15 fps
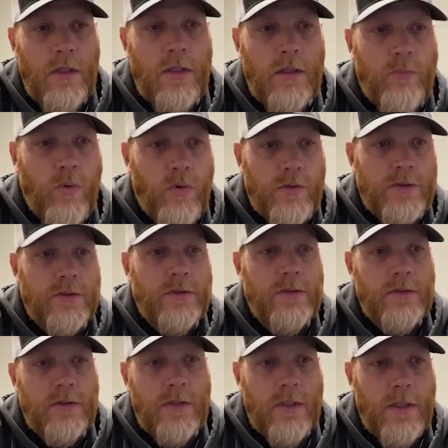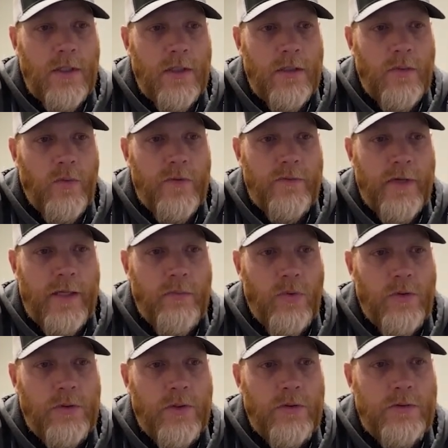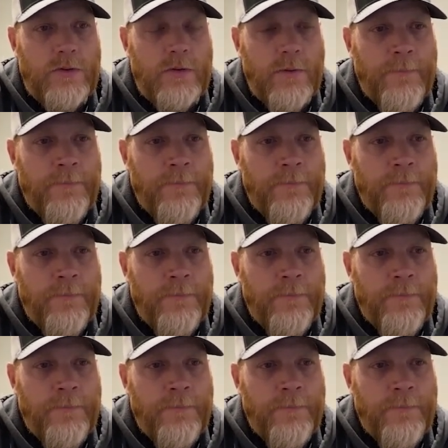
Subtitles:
a porcelain that we've had bull-nosed.